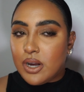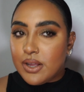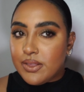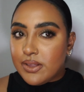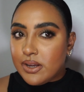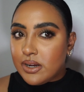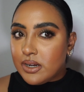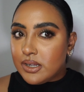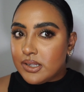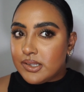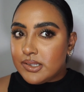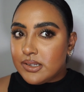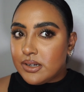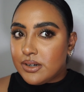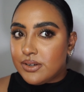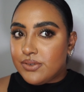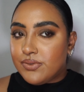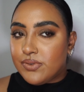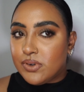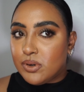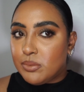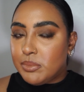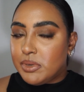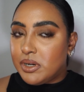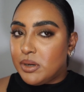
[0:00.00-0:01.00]
think I started
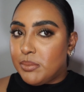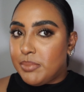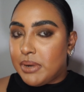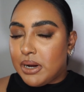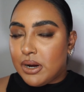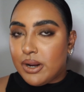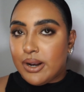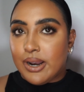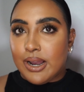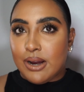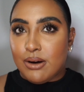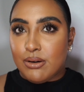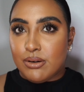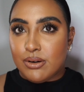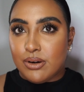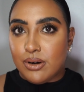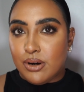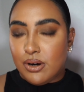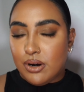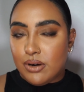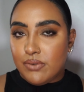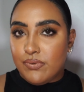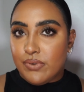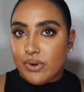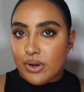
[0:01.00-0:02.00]
filming about an hour and a
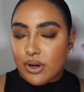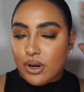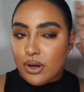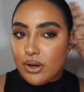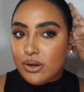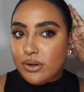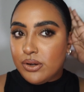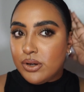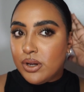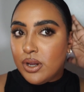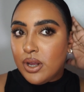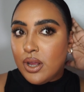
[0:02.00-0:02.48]
half ago,